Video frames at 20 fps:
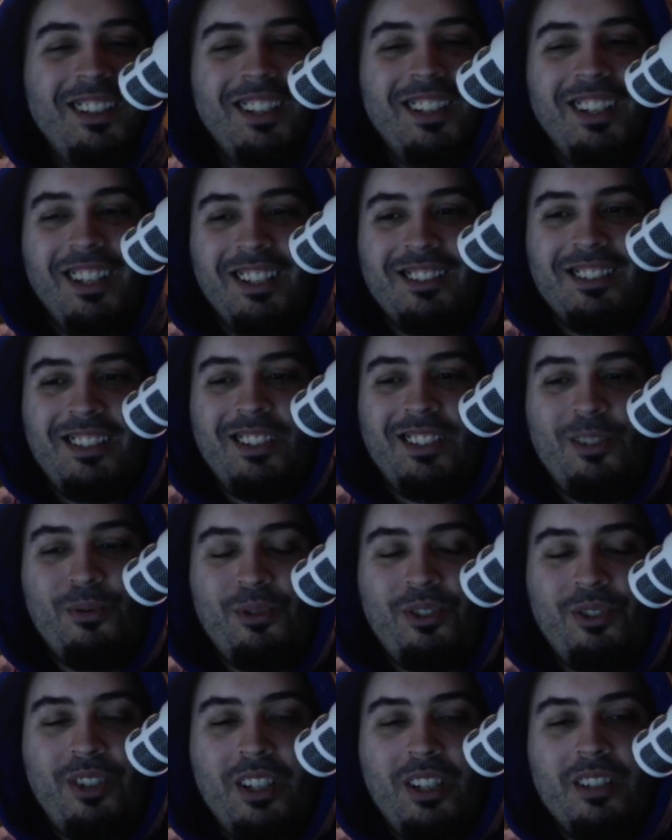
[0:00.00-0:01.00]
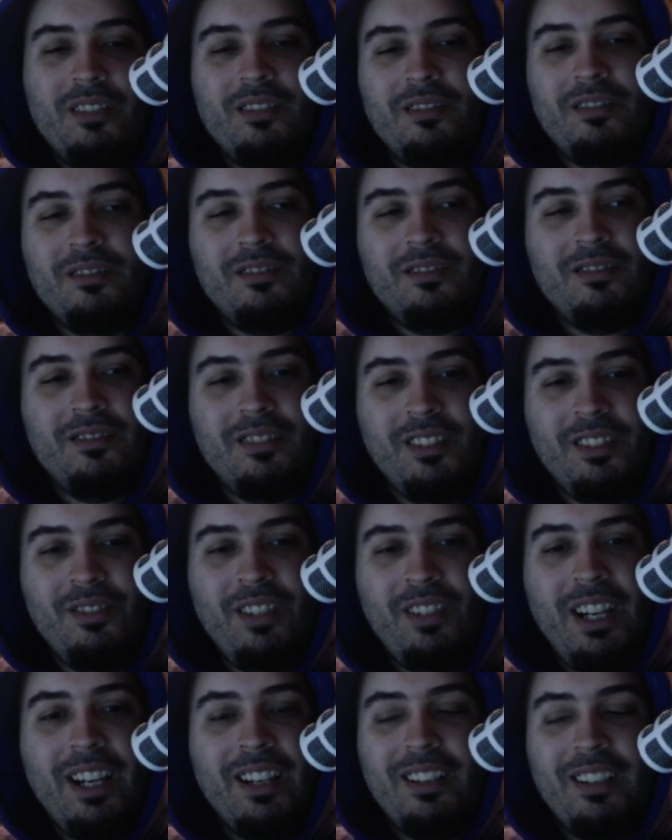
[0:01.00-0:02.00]
It's like, oh shit, you
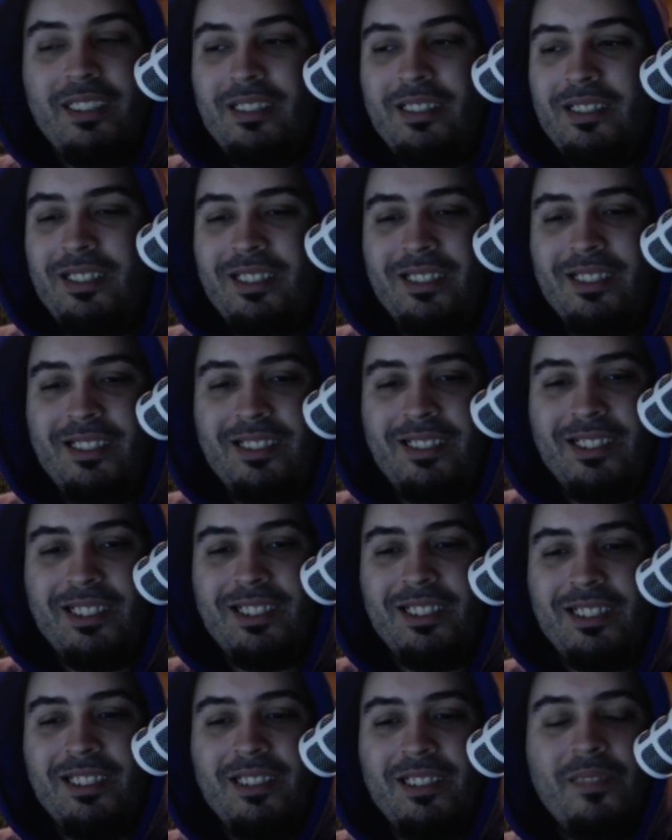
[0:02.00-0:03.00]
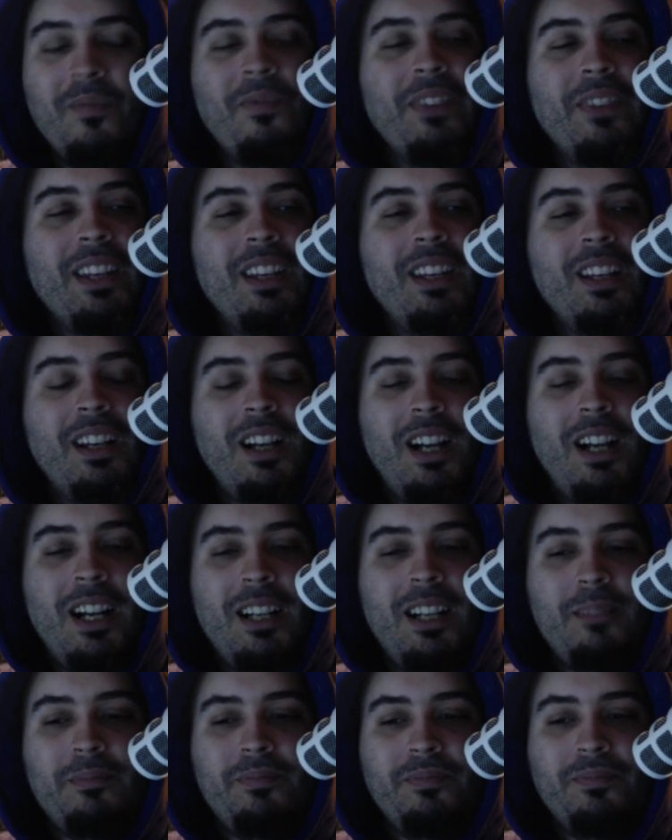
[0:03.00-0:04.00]
died, sucker.
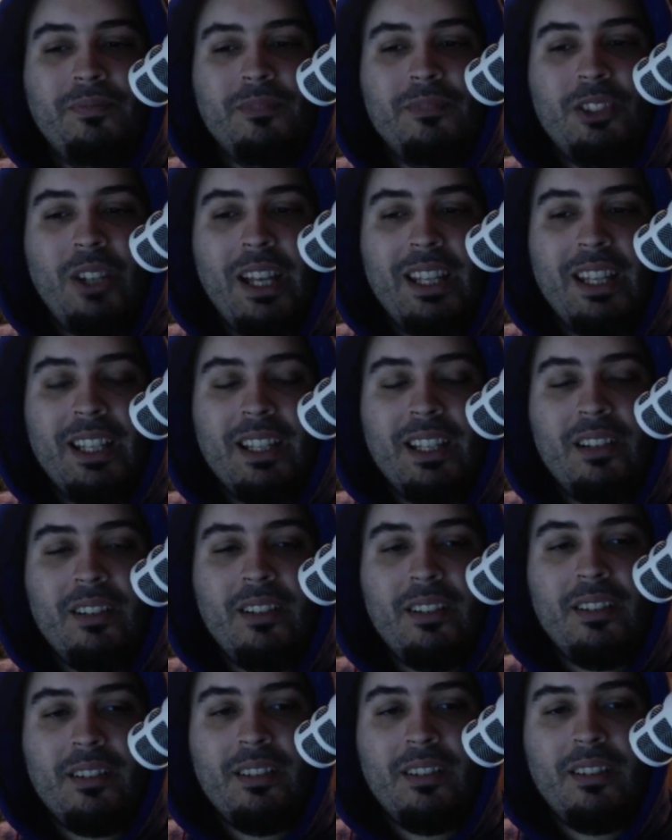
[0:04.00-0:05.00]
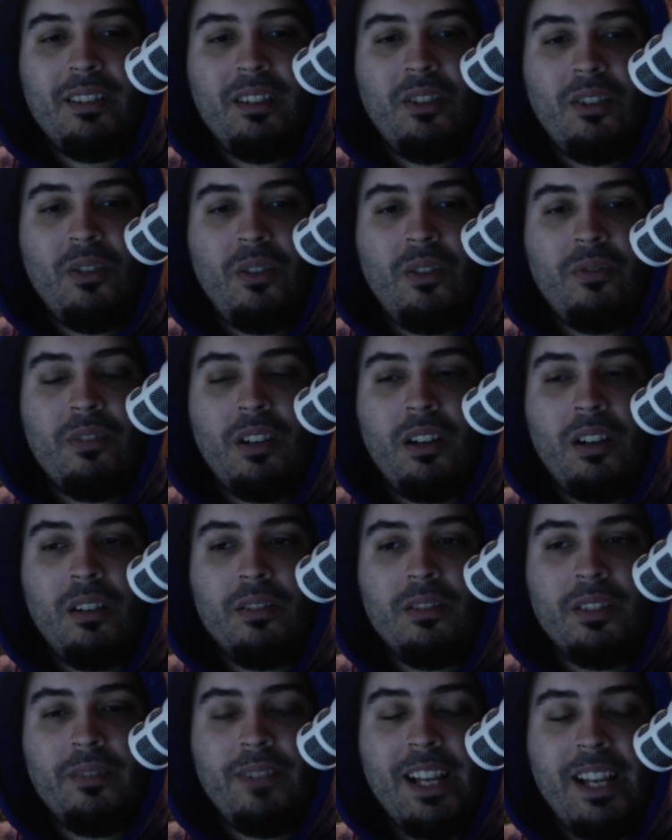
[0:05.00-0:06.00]
So I think overall
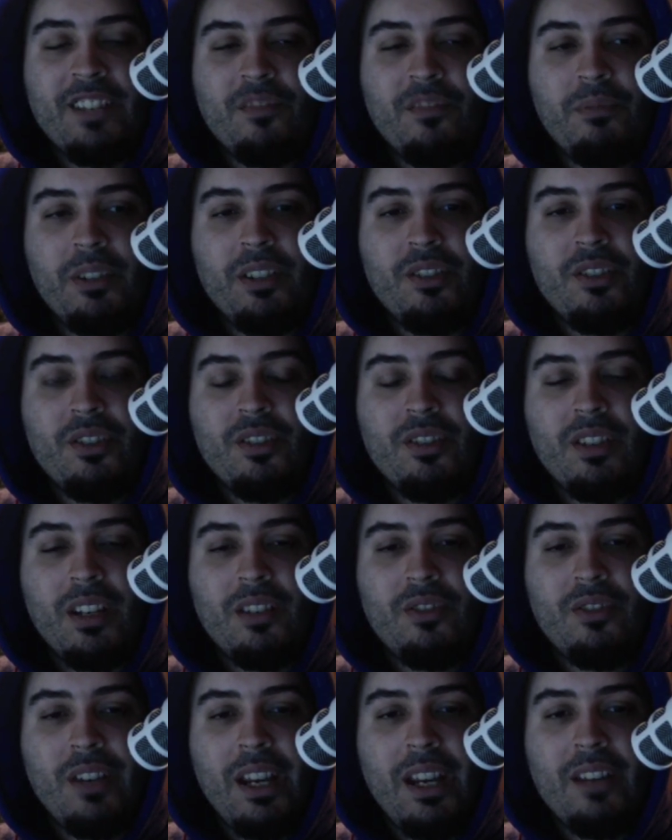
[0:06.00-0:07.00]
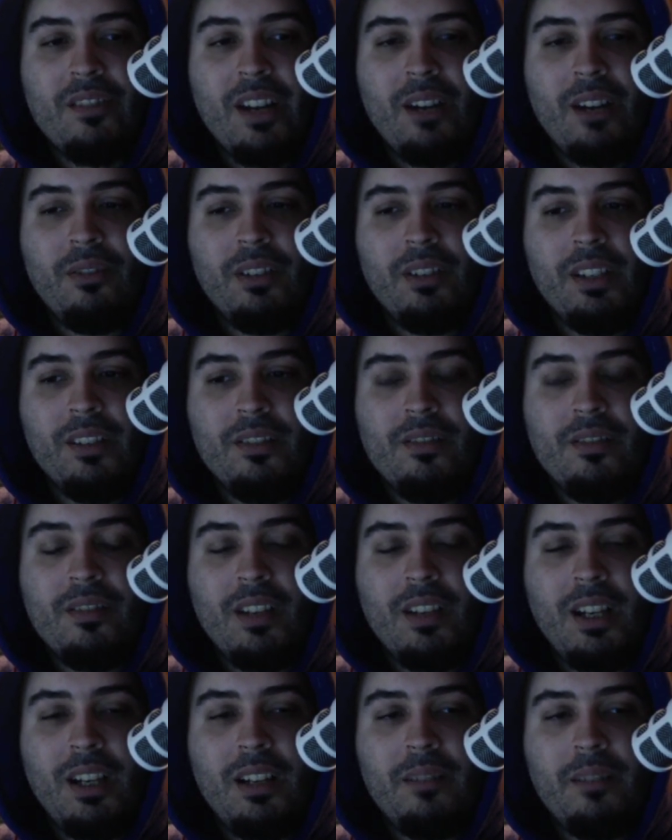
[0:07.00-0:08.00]
the Flash of Brilliance change out is
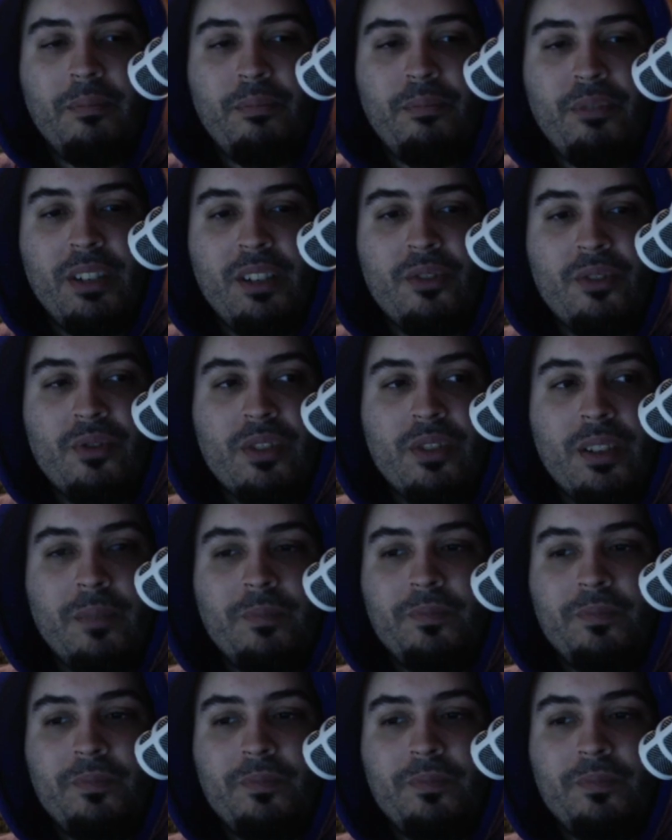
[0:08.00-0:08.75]
pretty interesting.